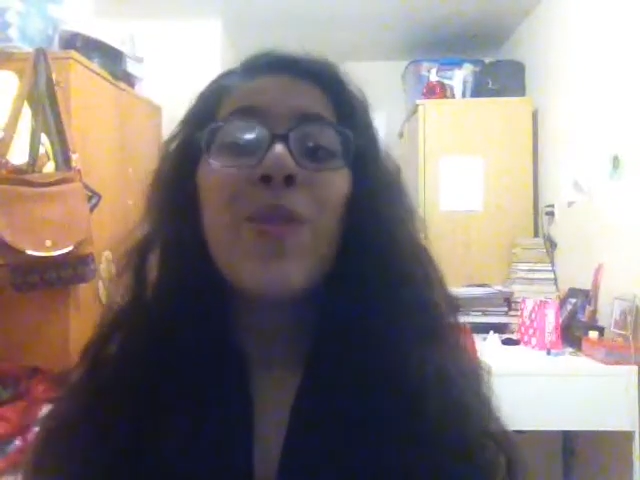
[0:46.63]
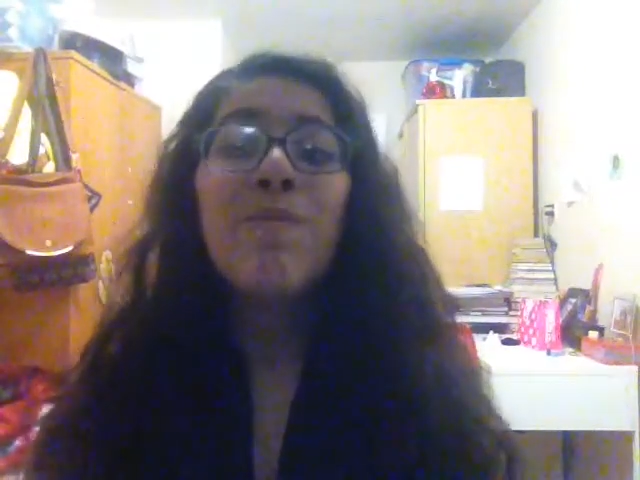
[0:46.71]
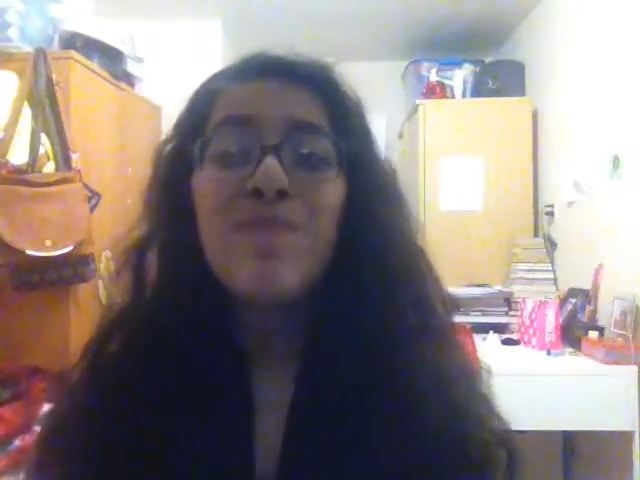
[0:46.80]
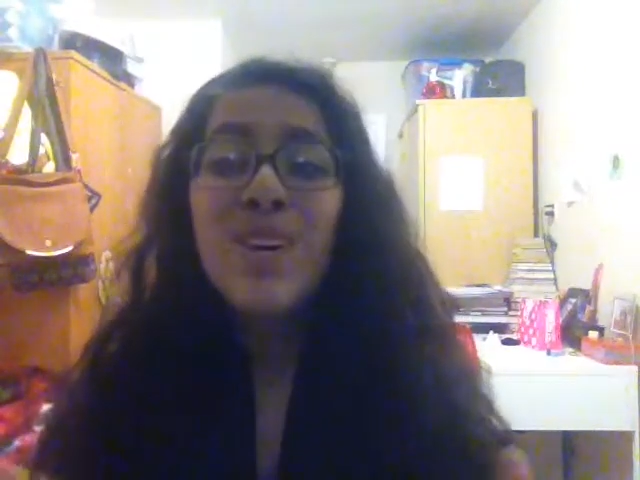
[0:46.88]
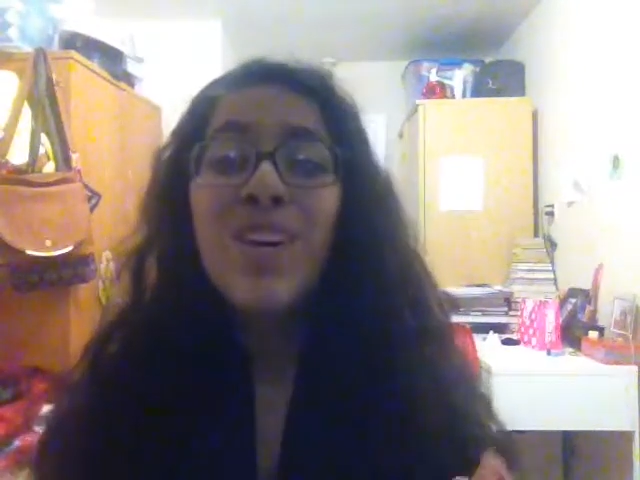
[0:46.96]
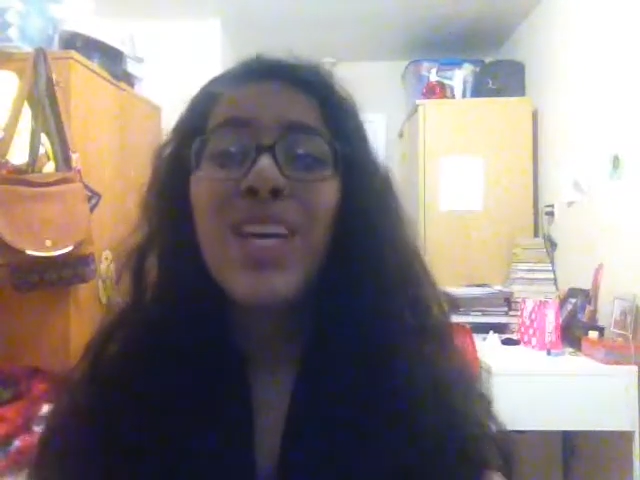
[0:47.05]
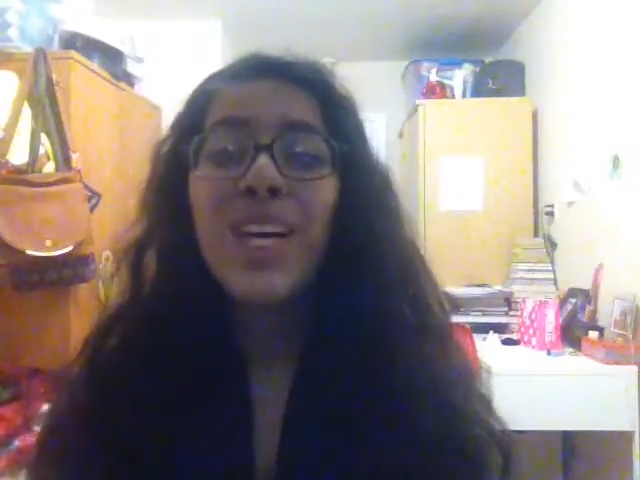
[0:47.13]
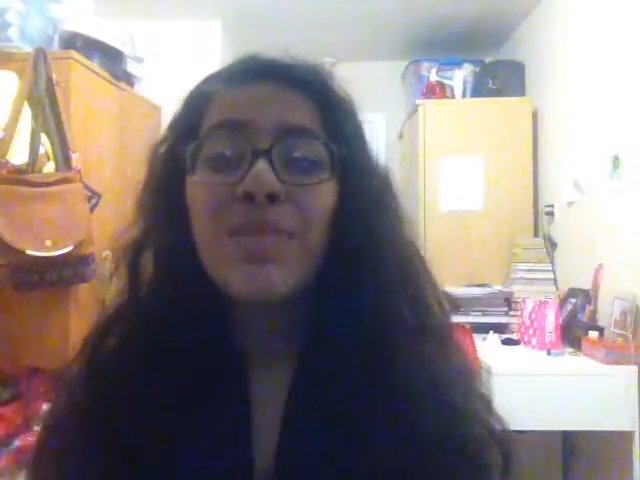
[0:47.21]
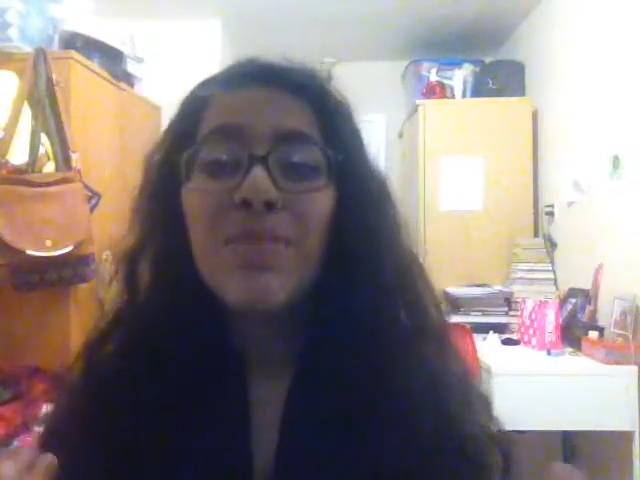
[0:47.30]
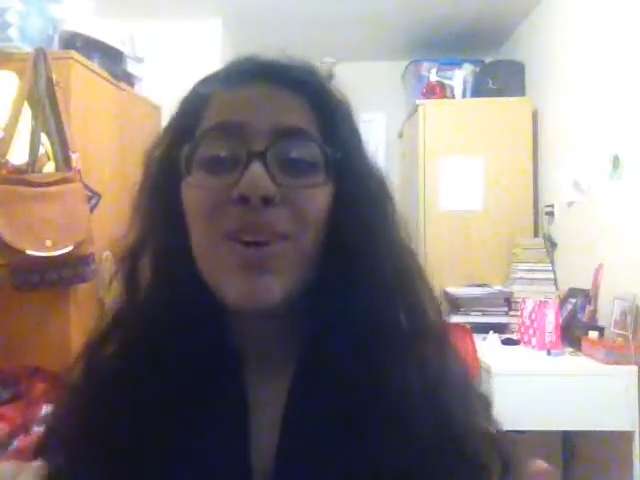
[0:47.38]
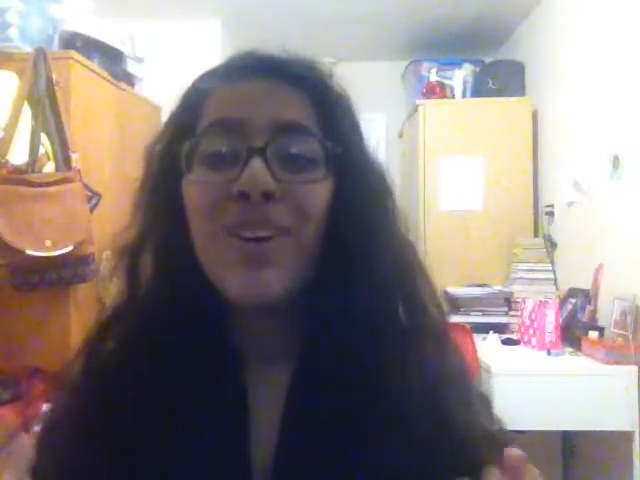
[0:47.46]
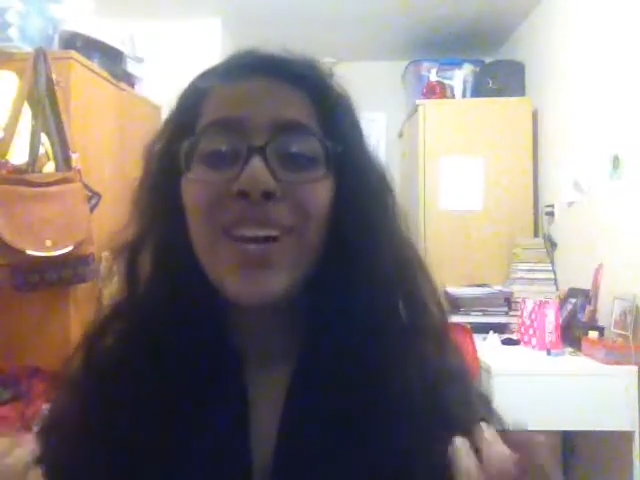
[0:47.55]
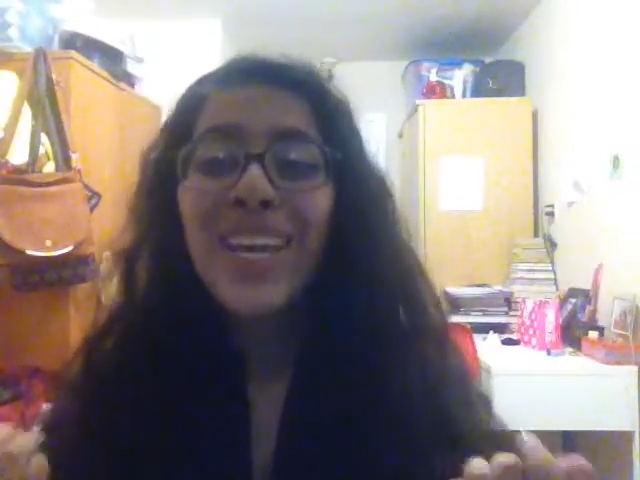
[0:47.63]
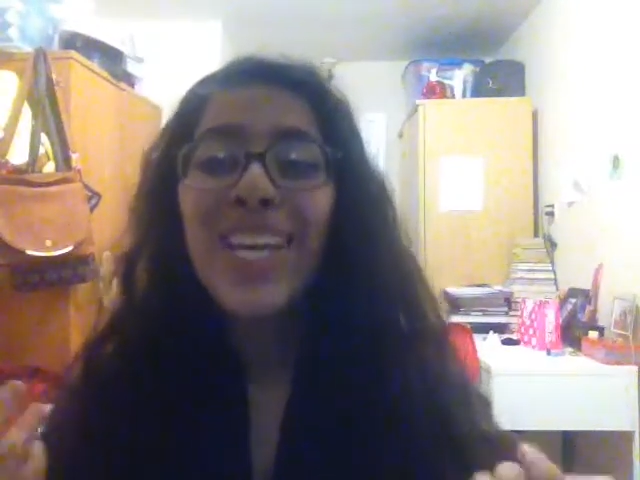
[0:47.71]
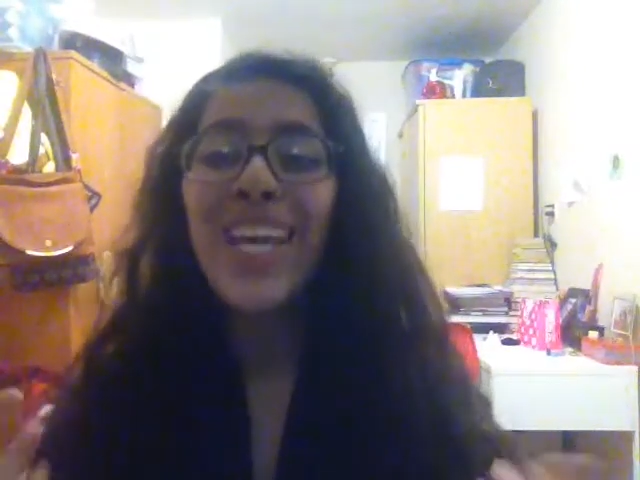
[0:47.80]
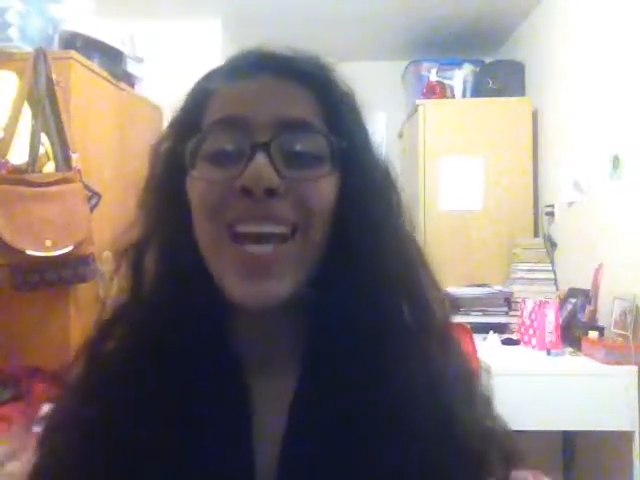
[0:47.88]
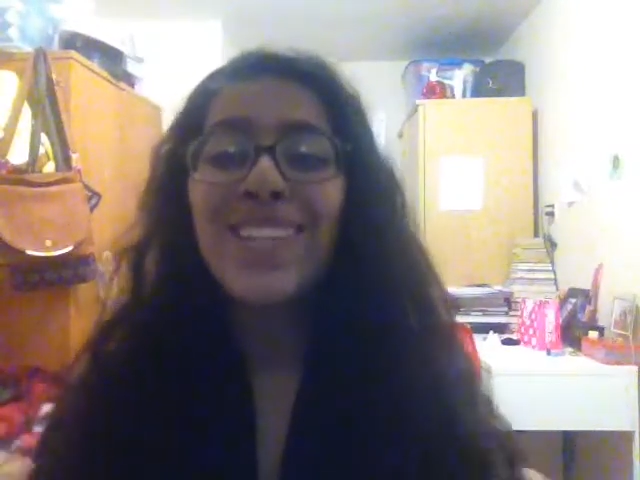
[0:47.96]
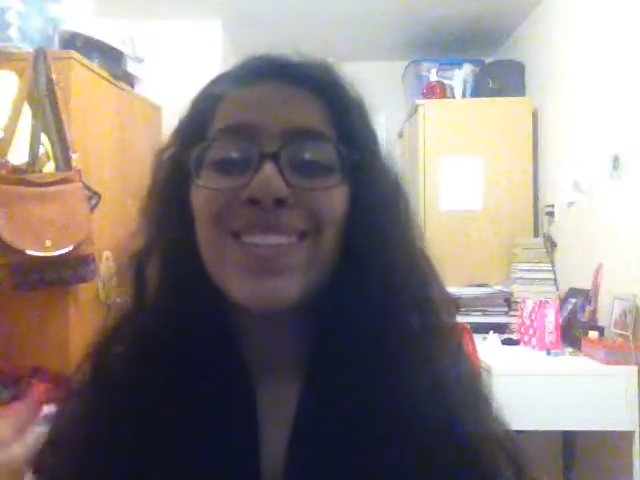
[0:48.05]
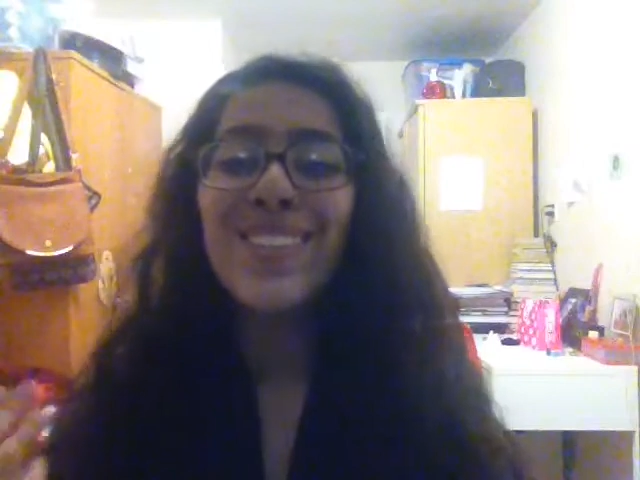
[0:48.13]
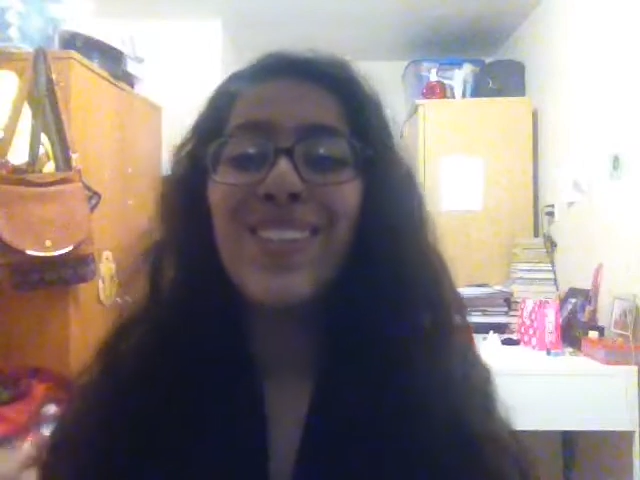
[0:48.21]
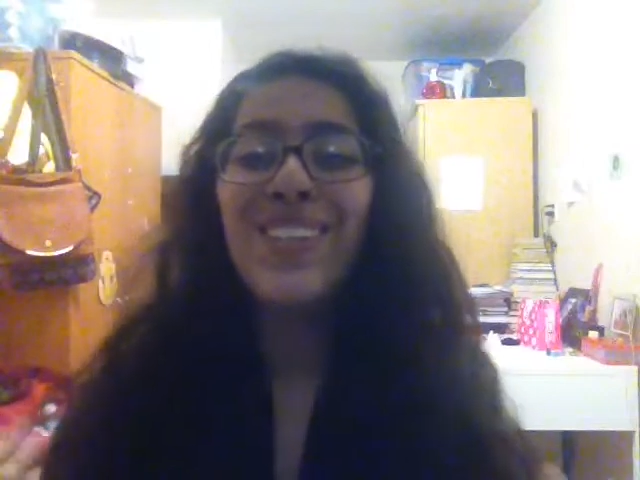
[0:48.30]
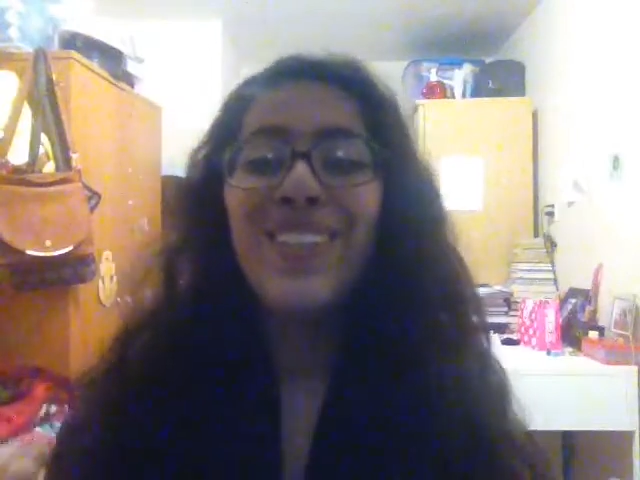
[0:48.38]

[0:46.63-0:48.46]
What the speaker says: money I'm going to get. And